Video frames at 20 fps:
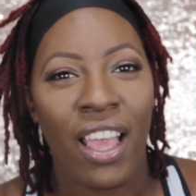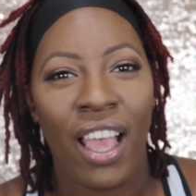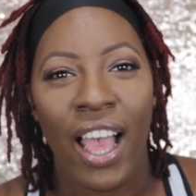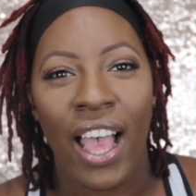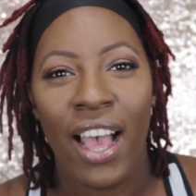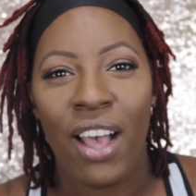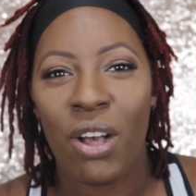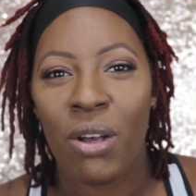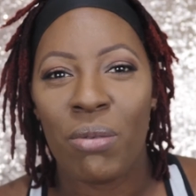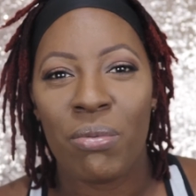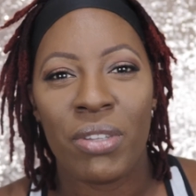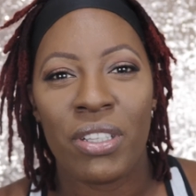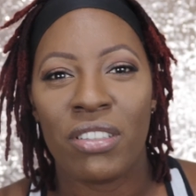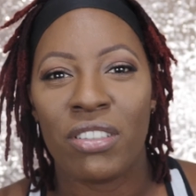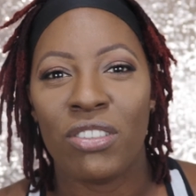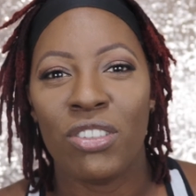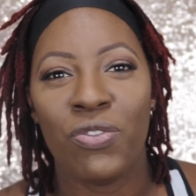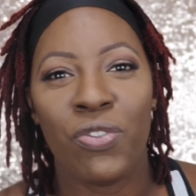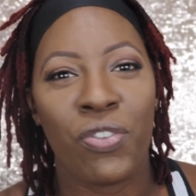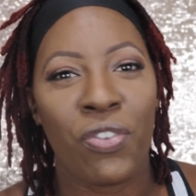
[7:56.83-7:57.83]
I hope
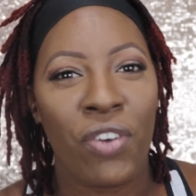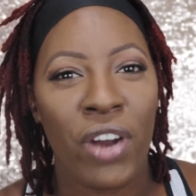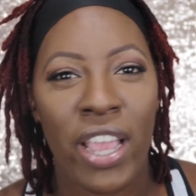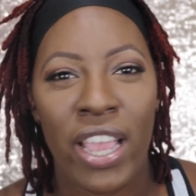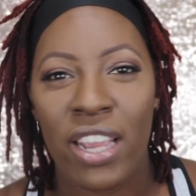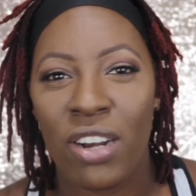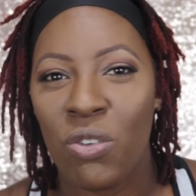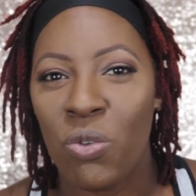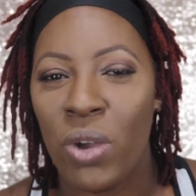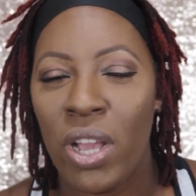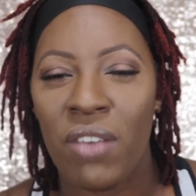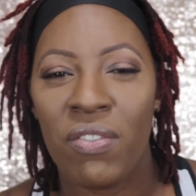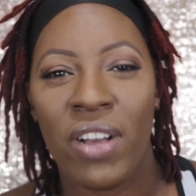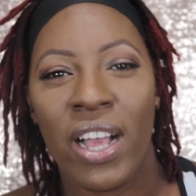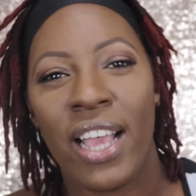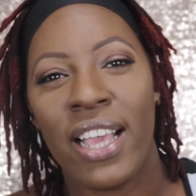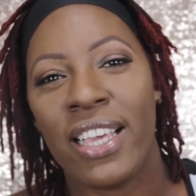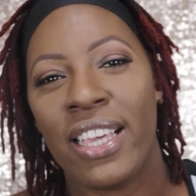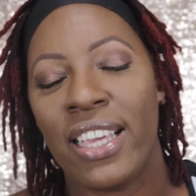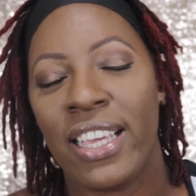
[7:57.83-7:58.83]
this friend, whoever
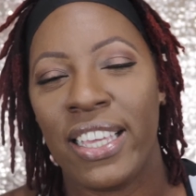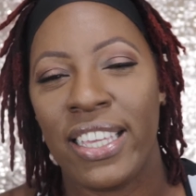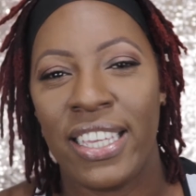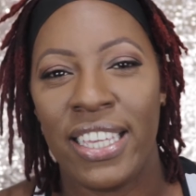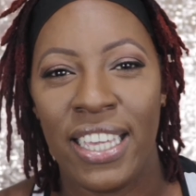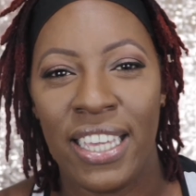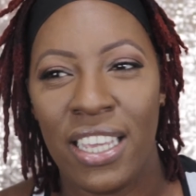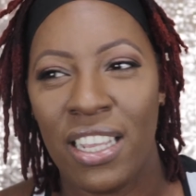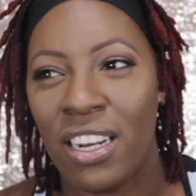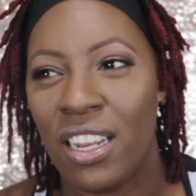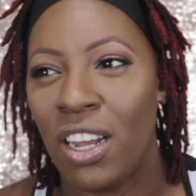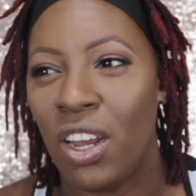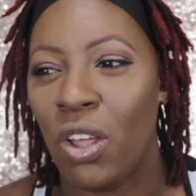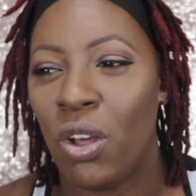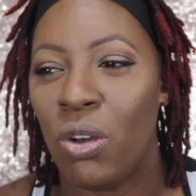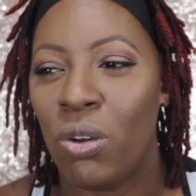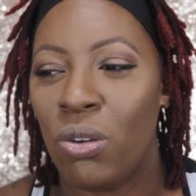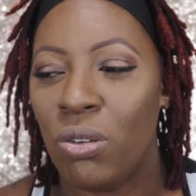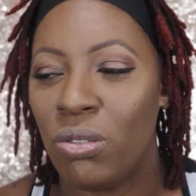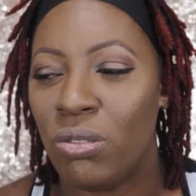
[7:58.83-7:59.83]
I get
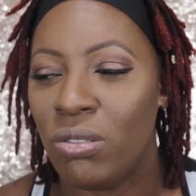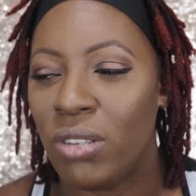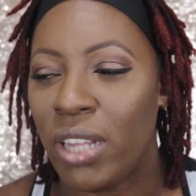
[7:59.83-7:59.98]
along,